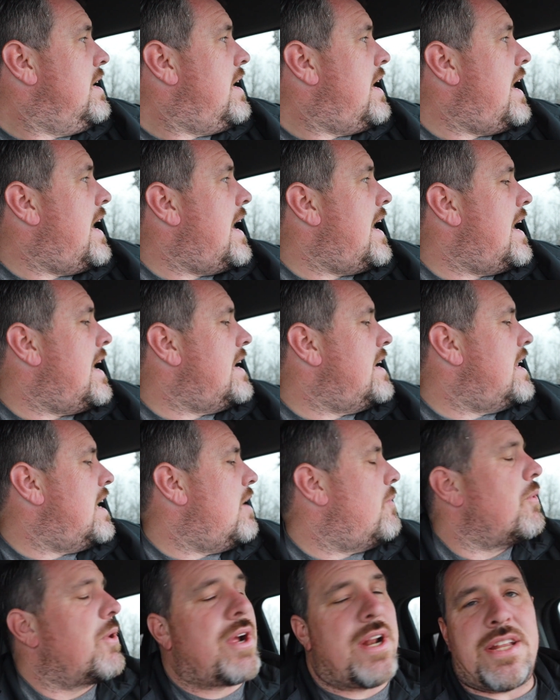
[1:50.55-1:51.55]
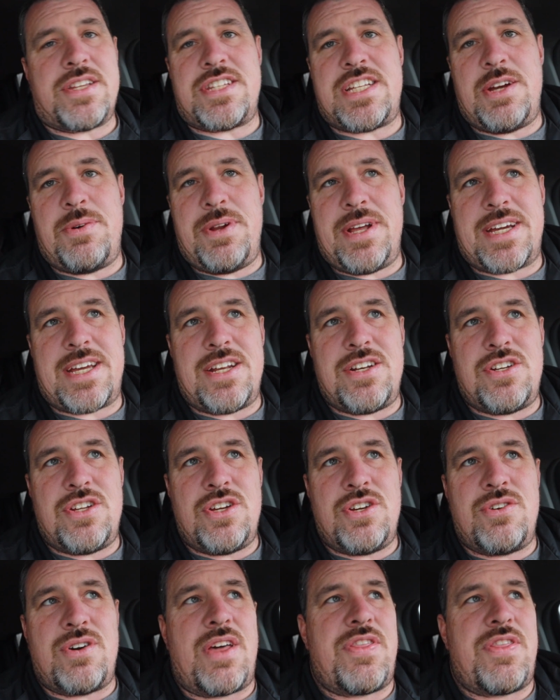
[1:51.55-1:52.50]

And we're going to see what it can do.